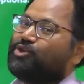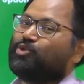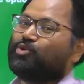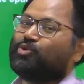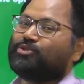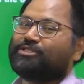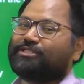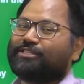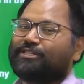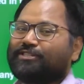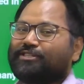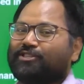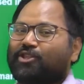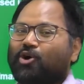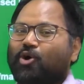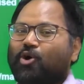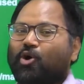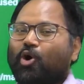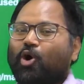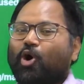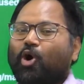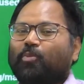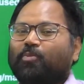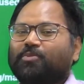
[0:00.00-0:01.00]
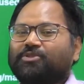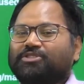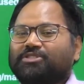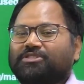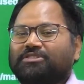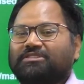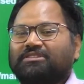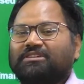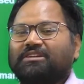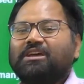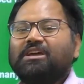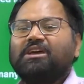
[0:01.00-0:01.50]
used in the
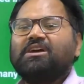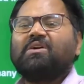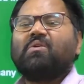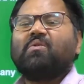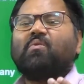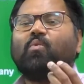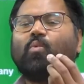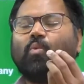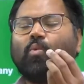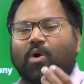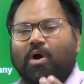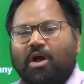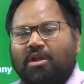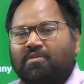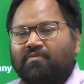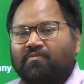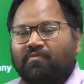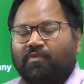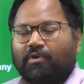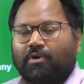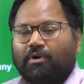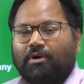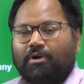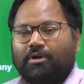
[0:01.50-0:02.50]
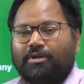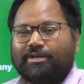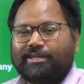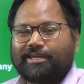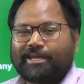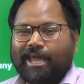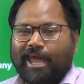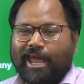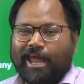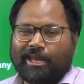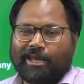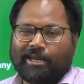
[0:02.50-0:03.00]
option. One
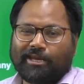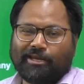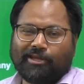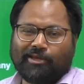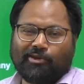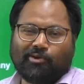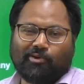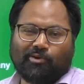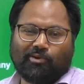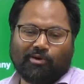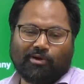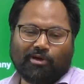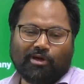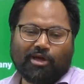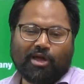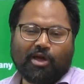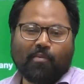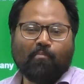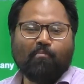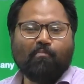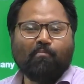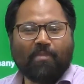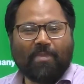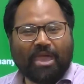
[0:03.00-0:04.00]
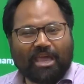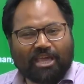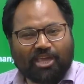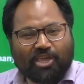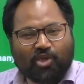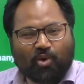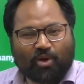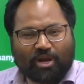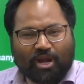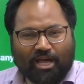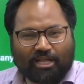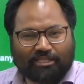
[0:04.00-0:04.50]
word can, make
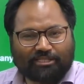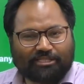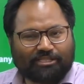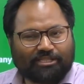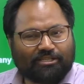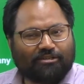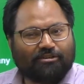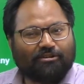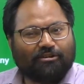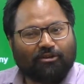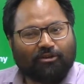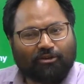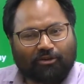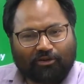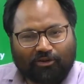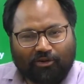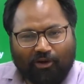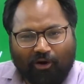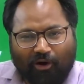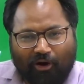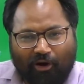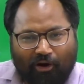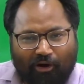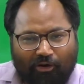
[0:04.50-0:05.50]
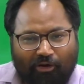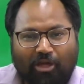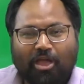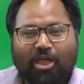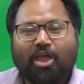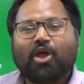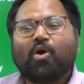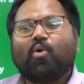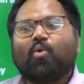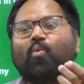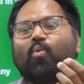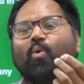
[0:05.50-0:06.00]
your answer wrong.
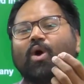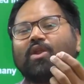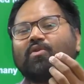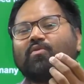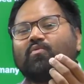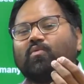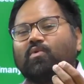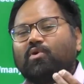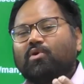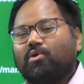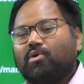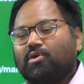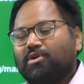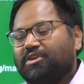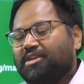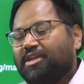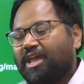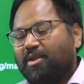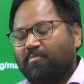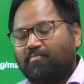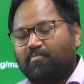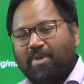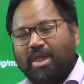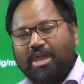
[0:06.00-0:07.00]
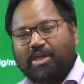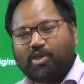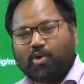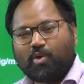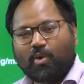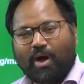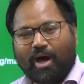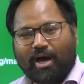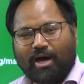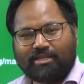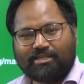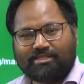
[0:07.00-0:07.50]
One word can make
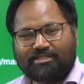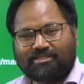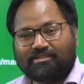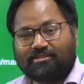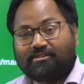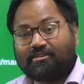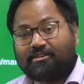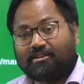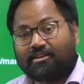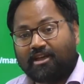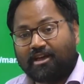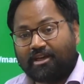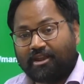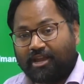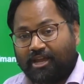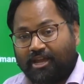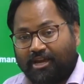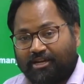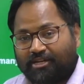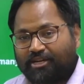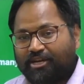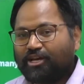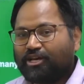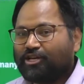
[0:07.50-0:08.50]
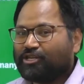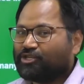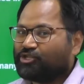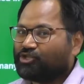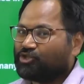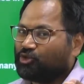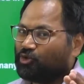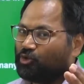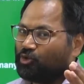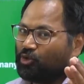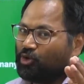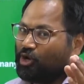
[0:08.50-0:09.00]
your answer correct.
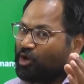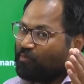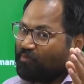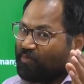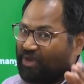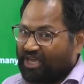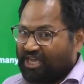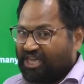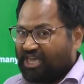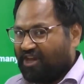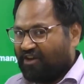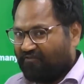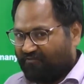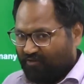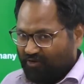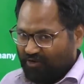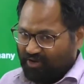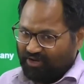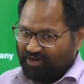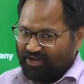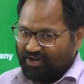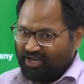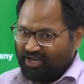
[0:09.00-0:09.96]
So be careful,